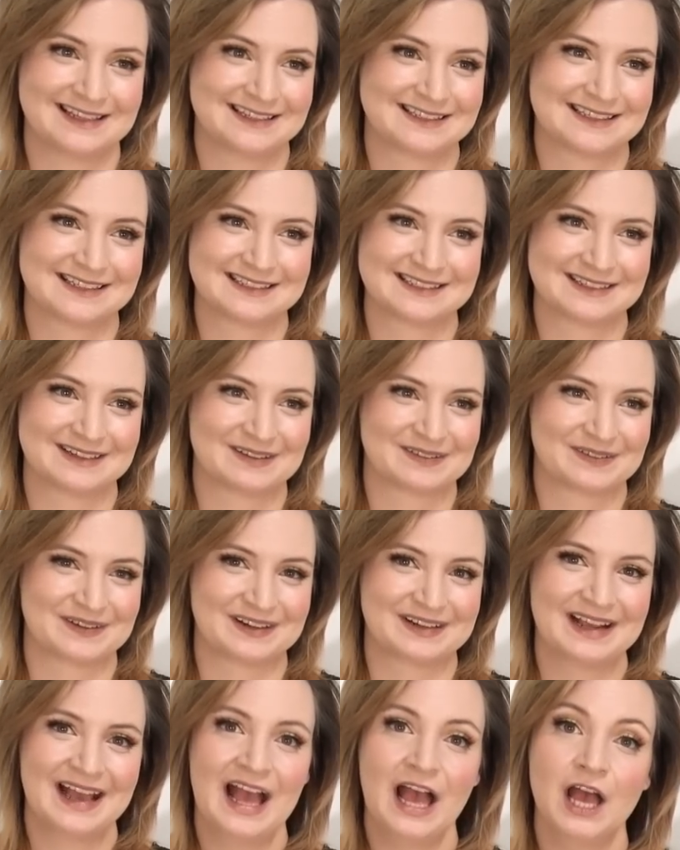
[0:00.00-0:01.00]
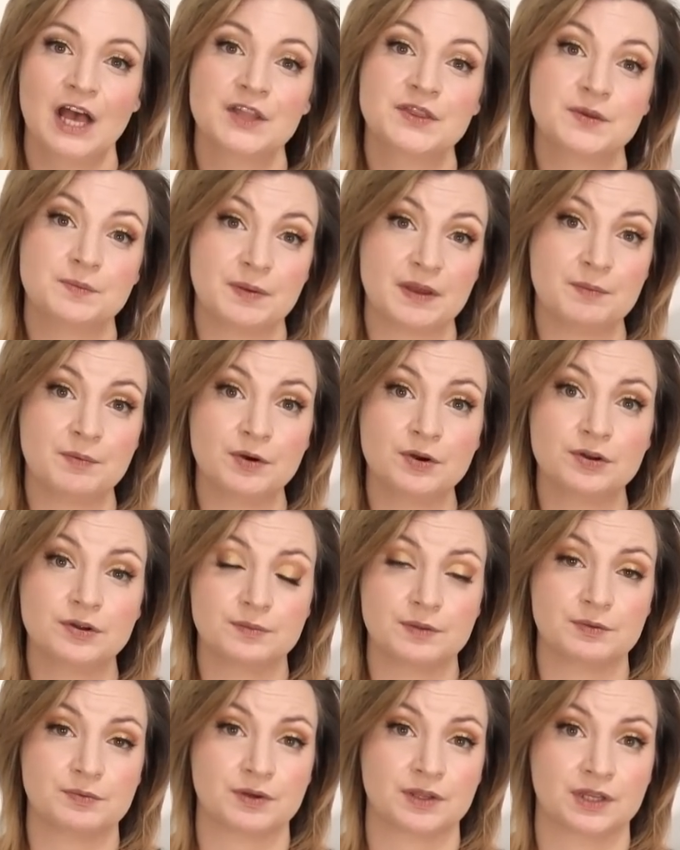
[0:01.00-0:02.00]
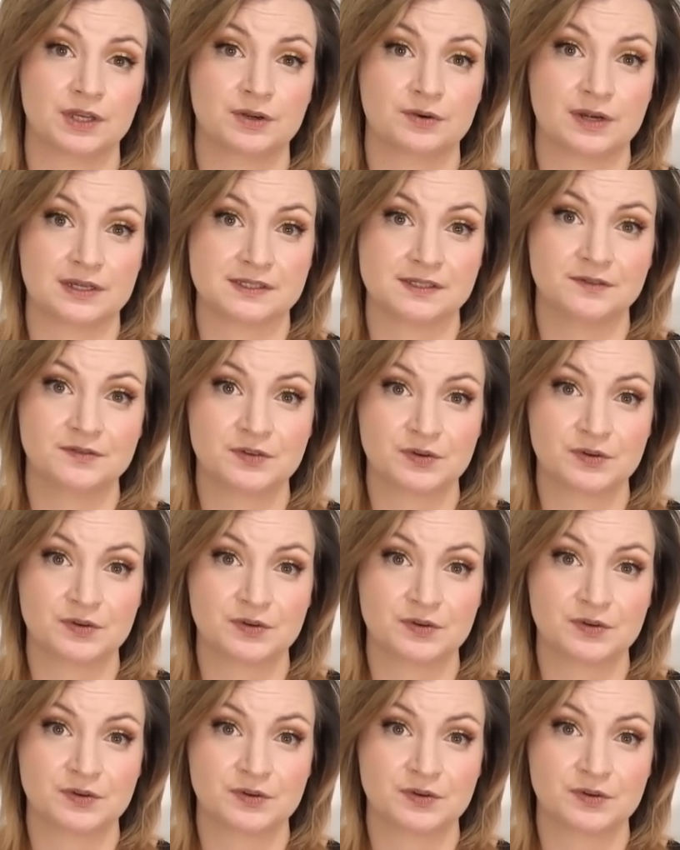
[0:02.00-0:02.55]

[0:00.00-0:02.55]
this is so weird. The people are going to be really aggressive